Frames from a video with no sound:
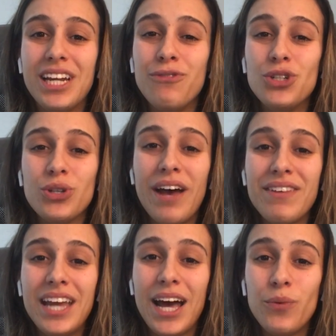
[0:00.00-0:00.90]
and if you do have
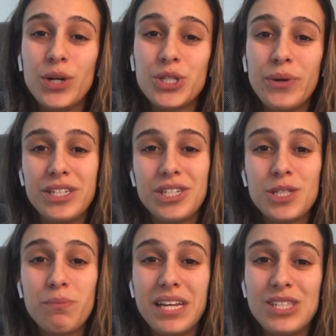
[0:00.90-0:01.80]
any AdWords
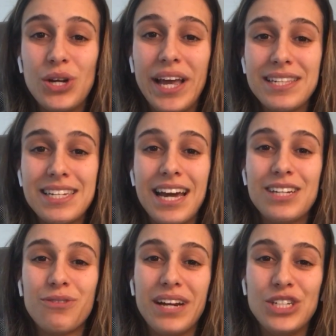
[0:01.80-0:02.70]
questions, please don't
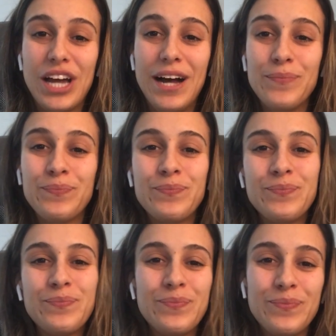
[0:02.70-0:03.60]
hesitate to reach out.
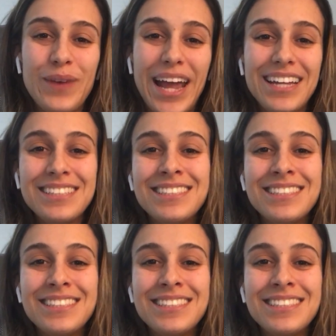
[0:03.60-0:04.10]
Bye.